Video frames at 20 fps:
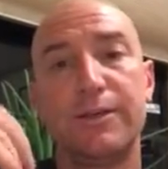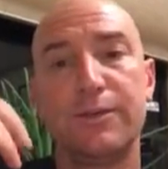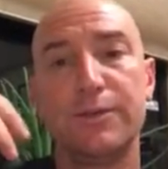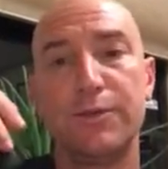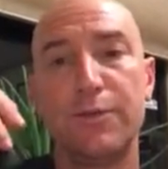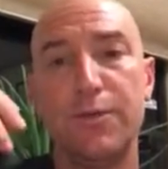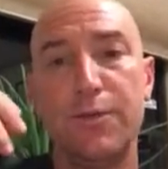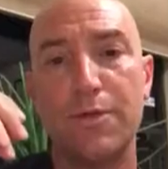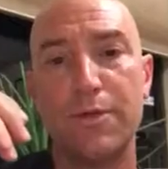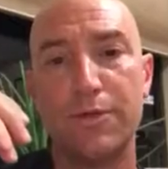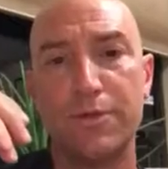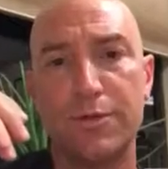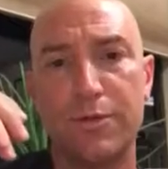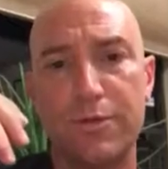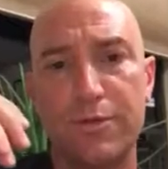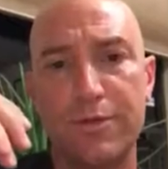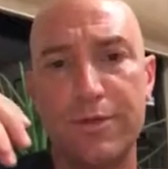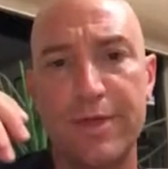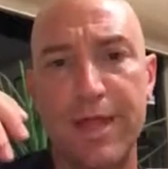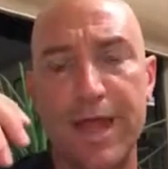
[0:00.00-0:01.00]
So
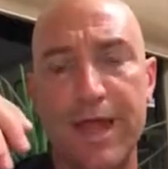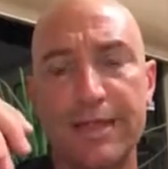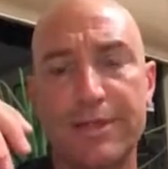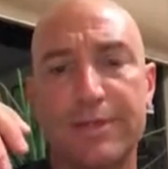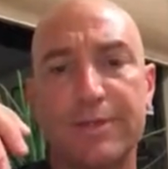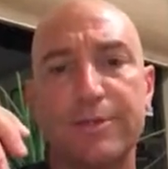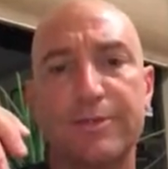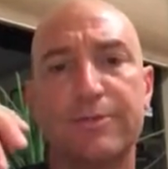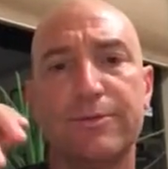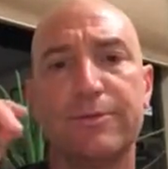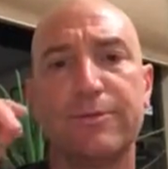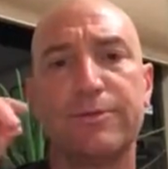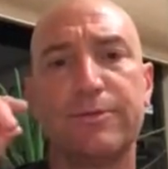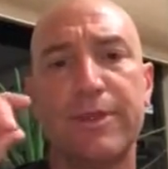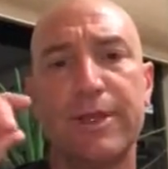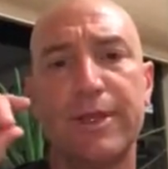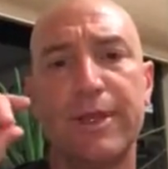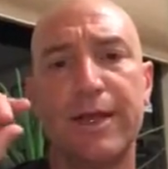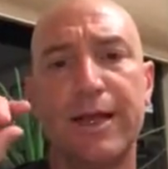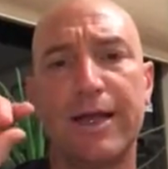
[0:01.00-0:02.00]
that's
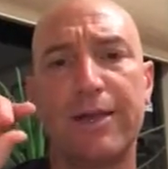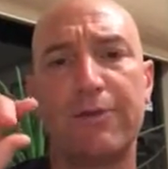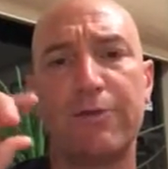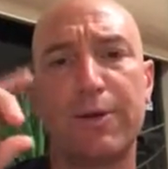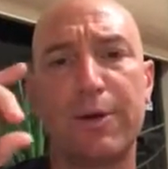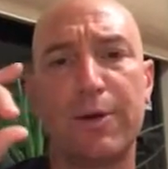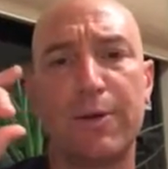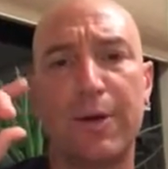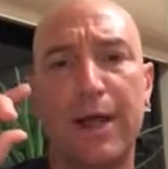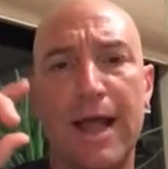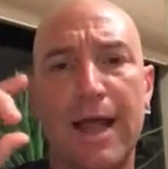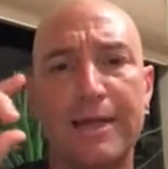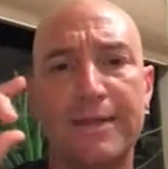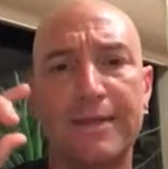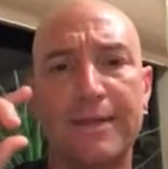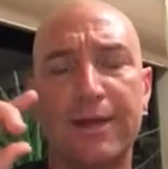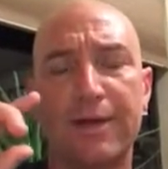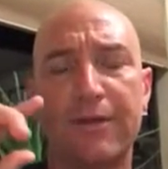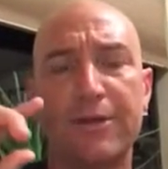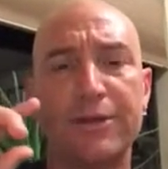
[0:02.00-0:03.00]
really kind of where we're at
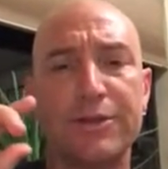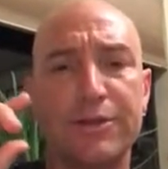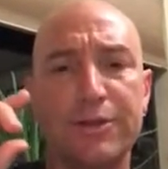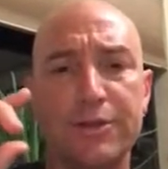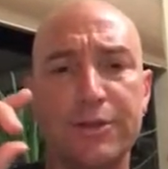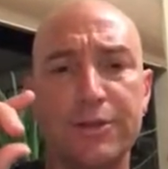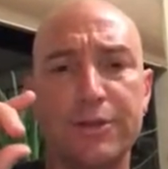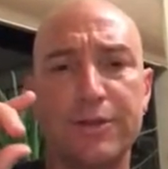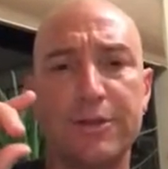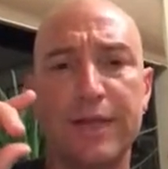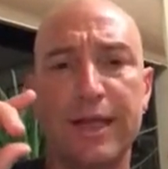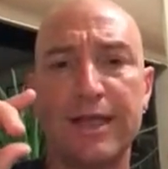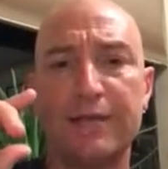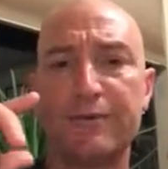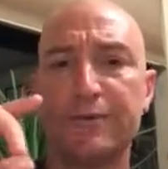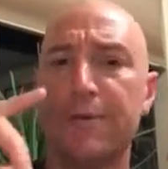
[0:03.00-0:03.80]
today on this Tuesday.